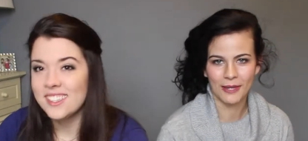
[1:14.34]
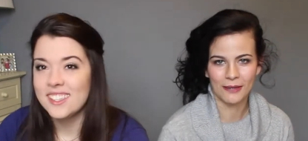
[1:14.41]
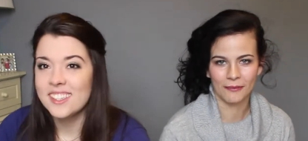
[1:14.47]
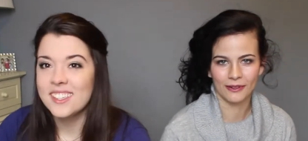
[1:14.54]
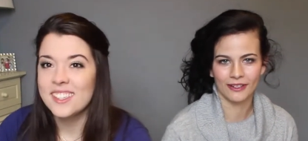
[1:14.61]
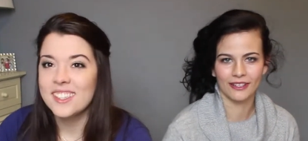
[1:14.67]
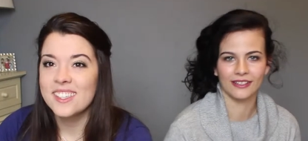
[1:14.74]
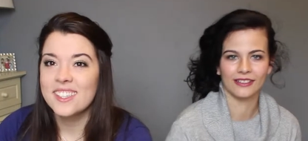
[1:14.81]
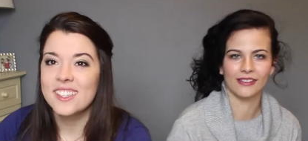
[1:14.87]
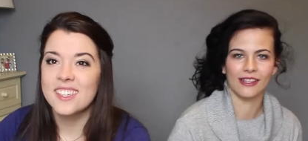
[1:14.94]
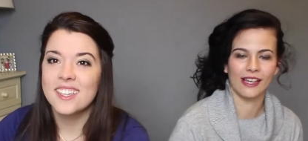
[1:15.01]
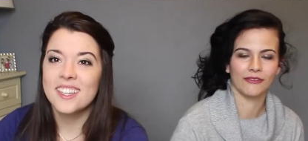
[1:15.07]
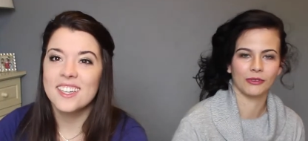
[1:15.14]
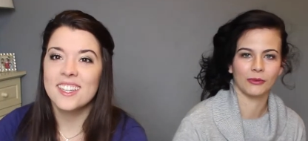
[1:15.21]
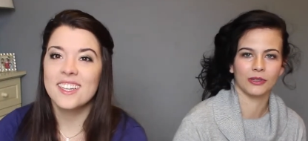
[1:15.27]
Speaker 1: paper
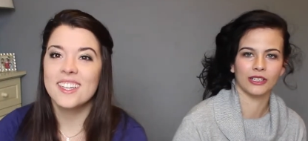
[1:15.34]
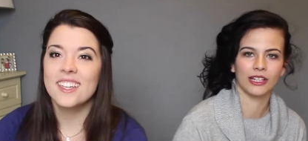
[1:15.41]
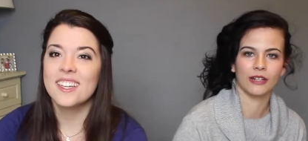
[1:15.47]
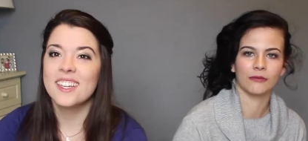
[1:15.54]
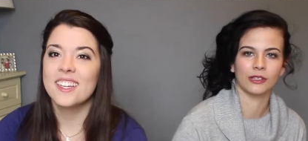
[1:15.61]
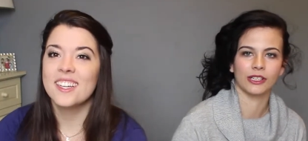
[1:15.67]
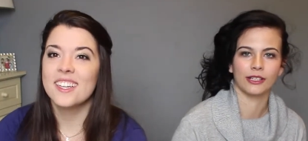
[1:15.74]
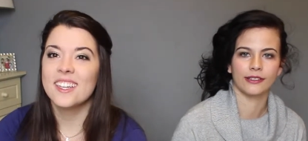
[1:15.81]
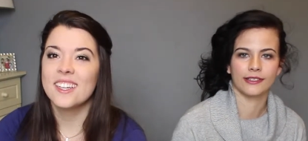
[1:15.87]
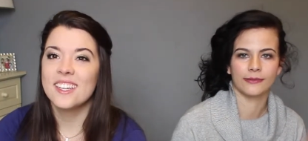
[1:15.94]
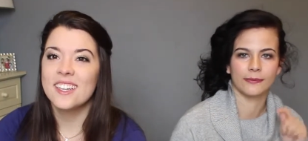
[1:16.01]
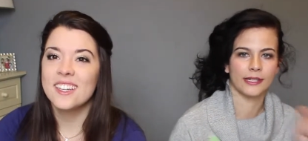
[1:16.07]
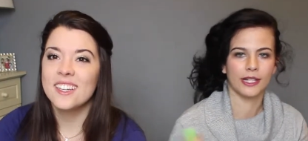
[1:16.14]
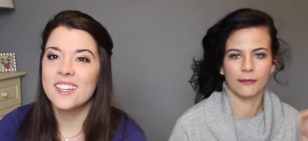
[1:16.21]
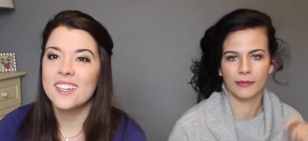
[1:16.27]
until after we're done. We're going to
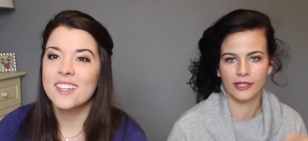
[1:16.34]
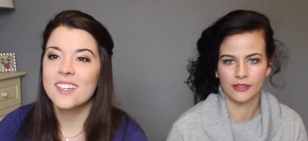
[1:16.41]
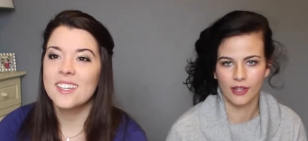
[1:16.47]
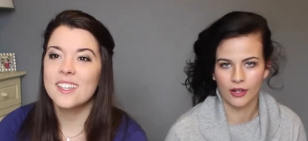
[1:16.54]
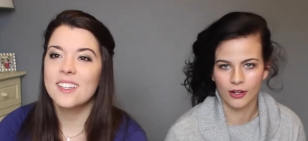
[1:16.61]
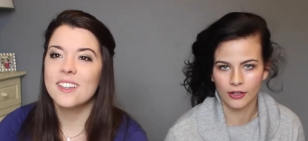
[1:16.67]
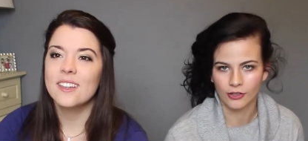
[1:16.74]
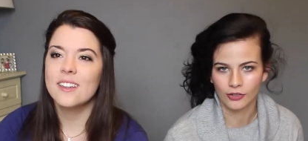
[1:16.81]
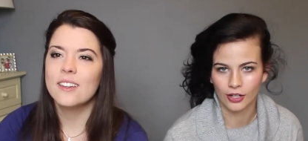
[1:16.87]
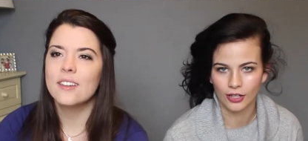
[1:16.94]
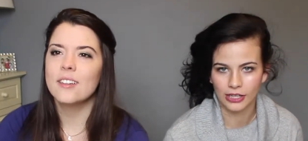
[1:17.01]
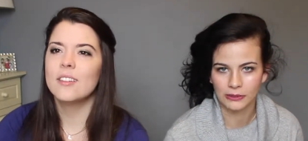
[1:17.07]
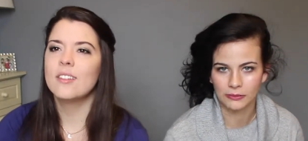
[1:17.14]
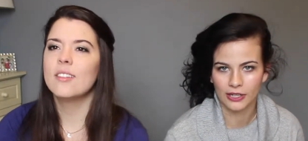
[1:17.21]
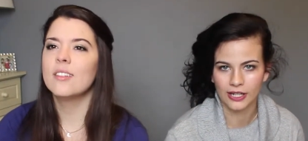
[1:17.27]
speed up a, our
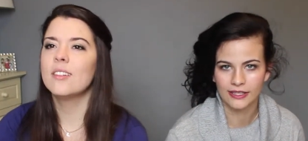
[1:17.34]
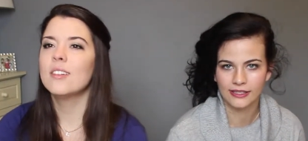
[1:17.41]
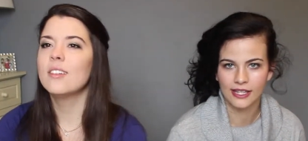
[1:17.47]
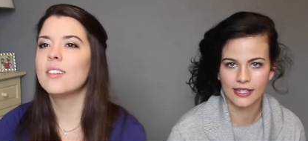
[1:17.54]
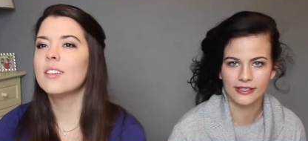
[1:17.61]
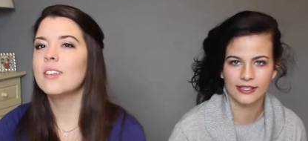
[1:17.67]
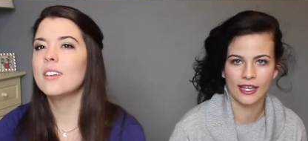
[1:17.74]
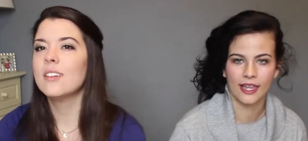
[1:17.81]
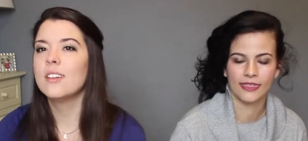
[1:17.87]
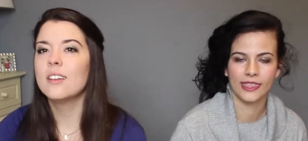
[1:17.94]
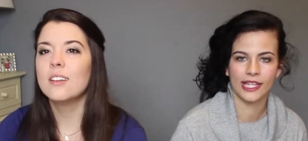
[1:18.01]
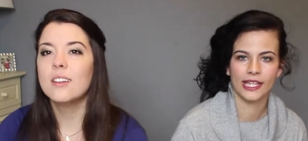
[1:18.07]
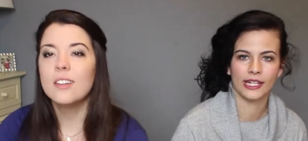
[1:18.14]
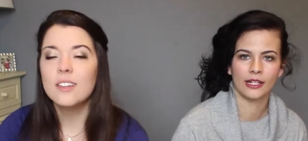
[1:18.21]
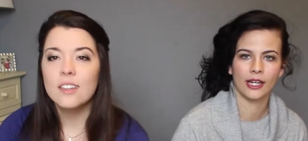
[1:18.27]
drawing process
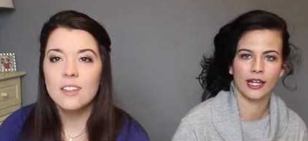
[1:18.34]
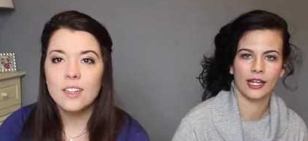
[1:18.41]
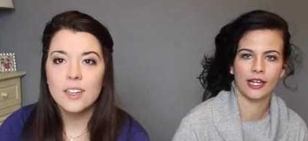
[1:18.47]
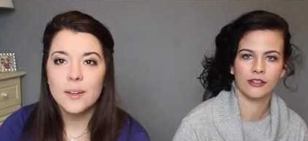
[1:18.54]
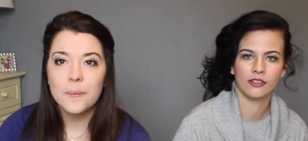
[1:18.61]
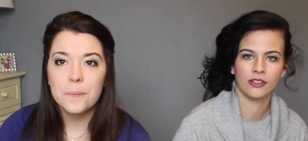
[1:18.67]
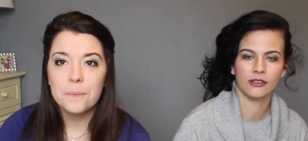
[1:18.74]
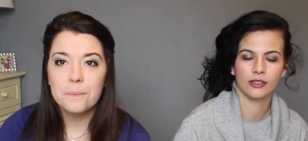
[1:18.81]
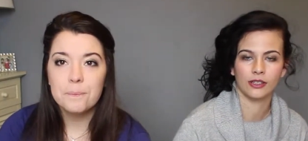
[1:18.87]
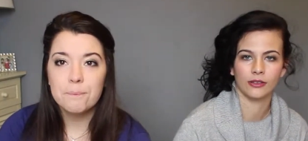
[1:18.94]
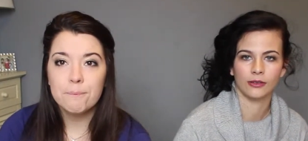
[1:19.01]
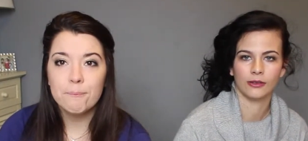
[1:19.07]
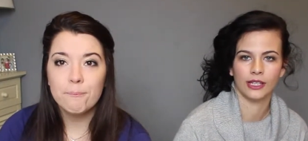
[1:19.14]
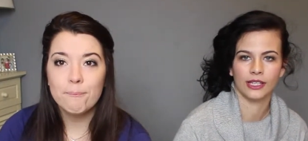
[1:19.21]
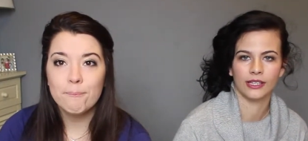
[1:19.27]
and then uh, show
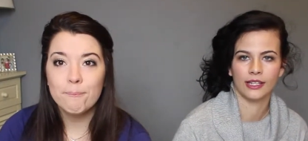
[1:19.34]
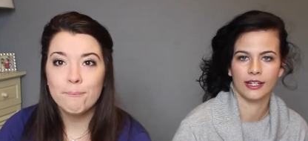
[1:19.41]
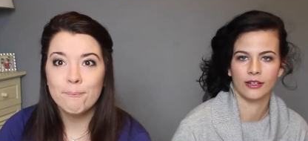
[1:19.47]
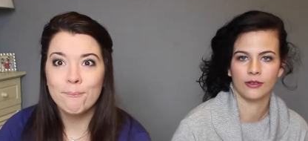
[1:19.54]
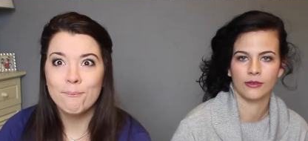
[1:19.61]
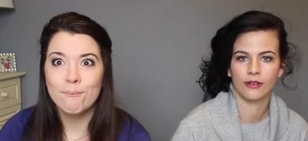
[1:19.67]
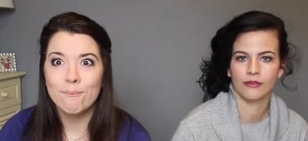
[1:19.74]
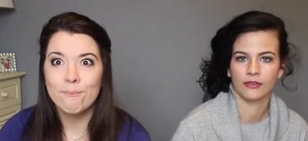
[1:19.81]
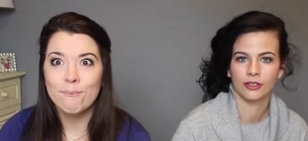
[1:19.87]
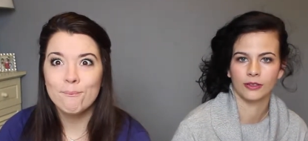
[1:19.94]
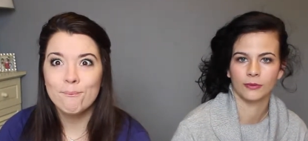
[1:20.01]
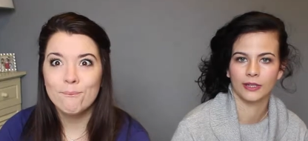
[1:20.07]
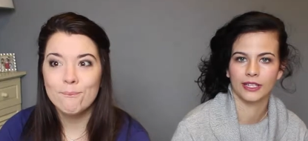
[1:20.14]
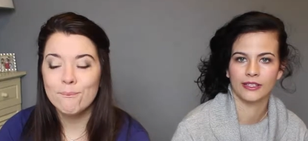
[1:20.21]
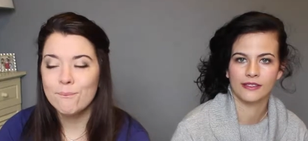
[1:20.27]
you. And then
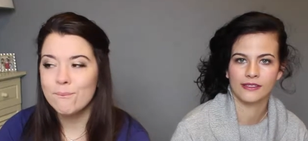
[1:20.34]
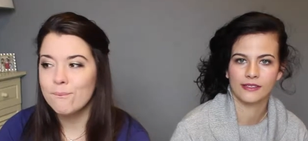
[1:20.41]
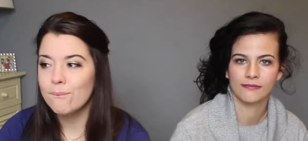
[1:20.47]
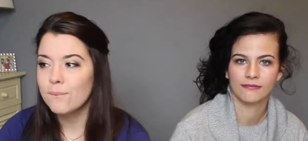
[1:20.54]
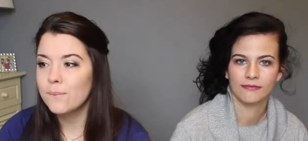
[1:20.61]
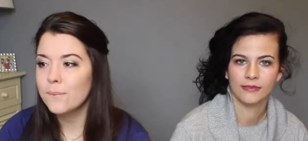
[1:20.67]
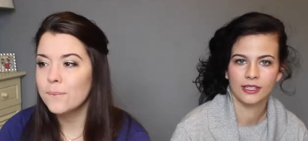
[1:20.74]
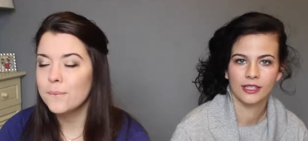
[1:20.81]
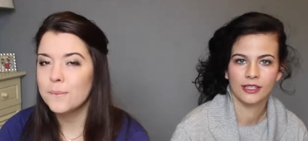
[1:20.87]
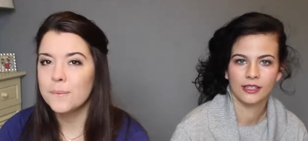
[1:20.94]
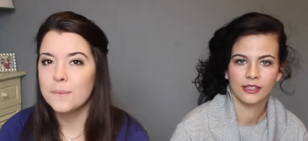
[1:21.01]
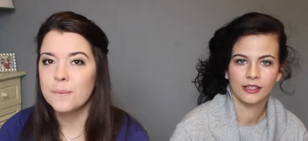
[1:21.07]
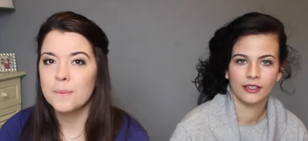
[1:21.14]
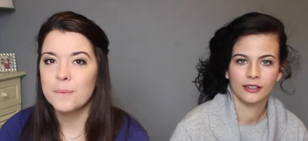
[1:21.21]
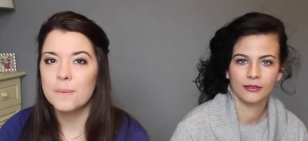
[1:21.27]
whoever
Speaker 2: wins,
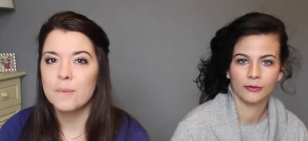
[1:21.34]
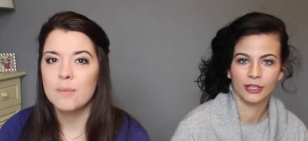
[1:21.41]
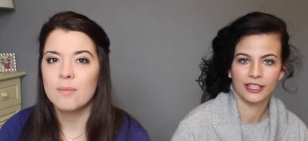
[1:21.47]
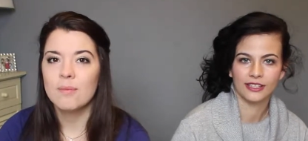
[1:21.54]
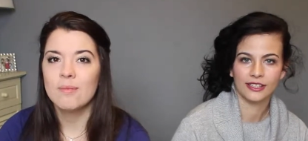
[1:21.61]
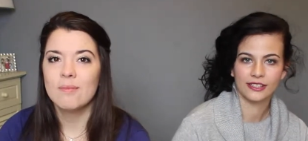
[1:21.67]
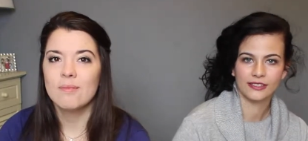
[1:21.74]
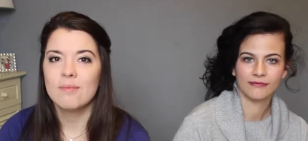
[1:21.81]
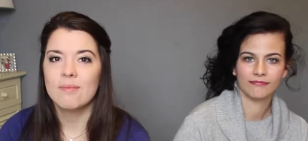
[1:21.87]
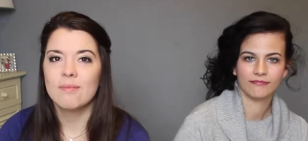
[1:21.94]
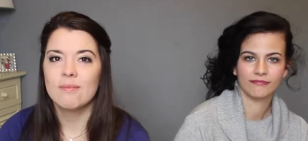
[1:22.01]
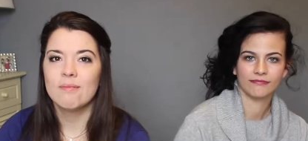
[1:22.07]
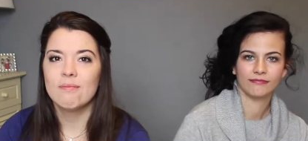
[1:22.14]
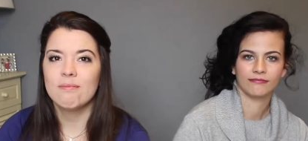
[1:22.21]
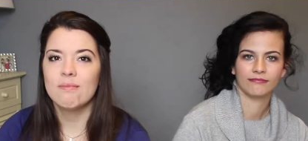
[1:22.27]
wins.
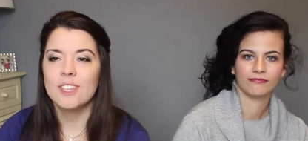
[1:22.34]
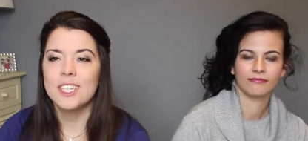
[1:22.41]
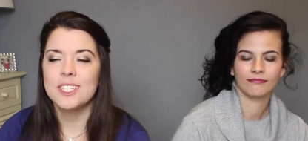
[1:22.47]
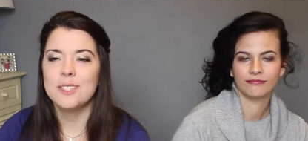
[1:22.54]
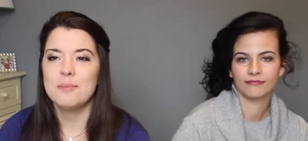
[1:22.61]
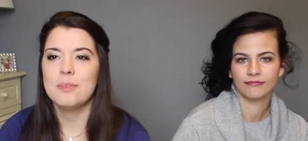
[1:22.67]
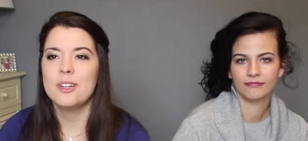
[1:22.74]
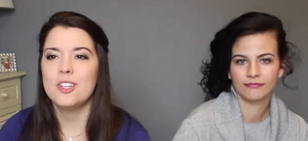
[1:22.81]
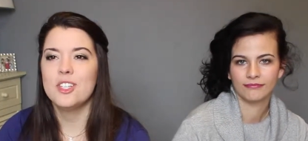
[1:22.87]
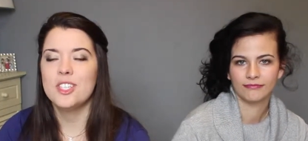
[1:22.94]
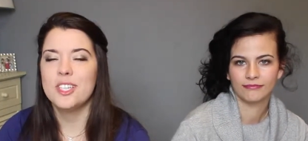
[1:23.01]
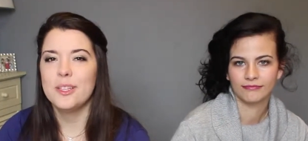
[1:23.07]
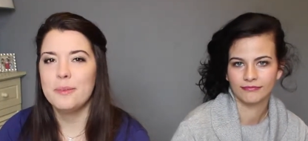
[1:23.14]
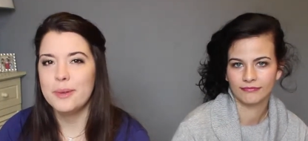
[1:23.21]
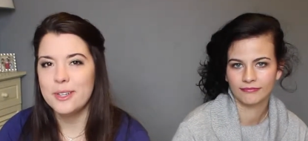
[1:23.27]
gets to punch
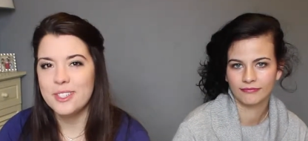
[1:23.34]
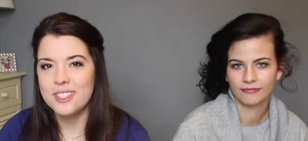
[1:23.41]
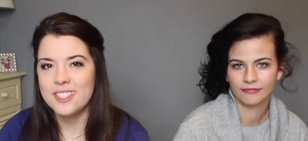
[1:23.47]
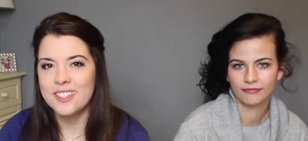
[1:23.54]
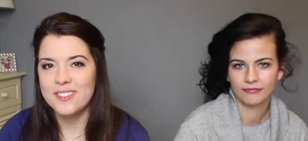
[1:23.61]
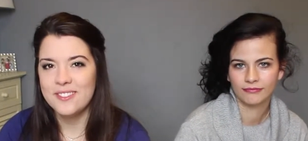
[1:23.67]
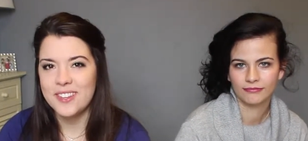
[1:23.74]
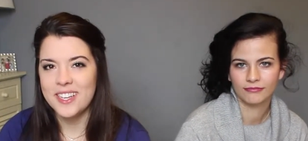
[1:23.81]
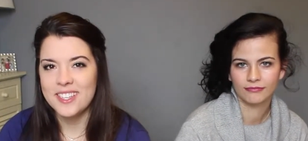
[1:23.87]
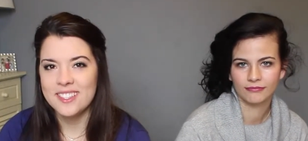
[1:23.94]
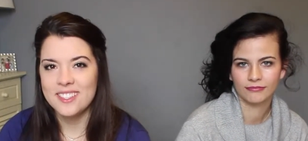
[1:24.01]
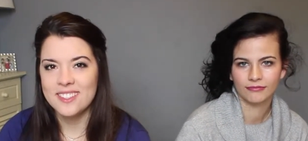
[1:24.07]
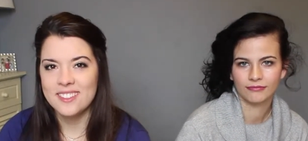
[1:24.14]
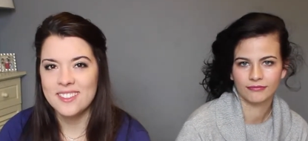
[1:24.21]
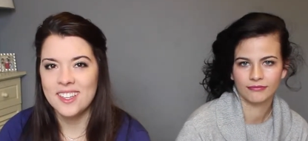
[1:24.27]
the other person in the
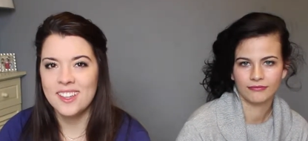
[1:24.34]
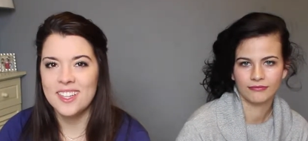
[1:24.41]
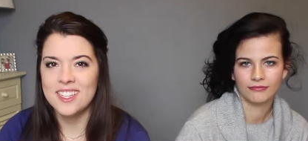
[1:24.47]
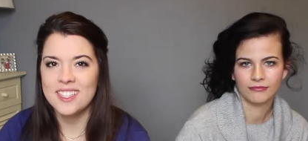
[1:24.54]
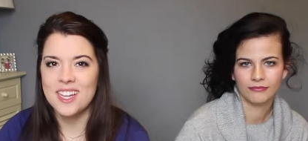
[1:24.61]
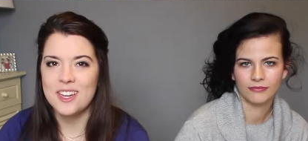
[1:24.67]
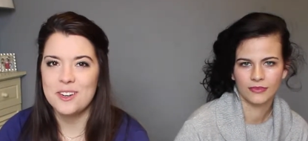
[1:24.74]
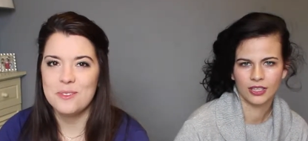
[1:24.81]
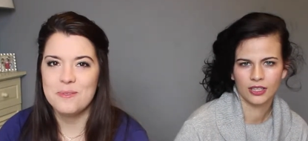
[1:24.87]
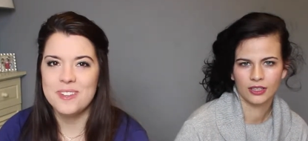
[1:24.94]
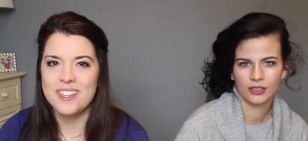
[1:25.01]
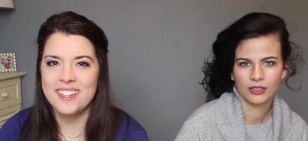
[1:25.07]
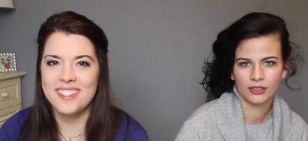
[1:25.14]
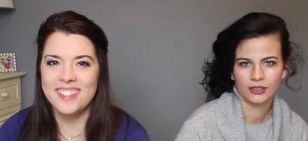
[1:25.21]
face. Unless I don't win.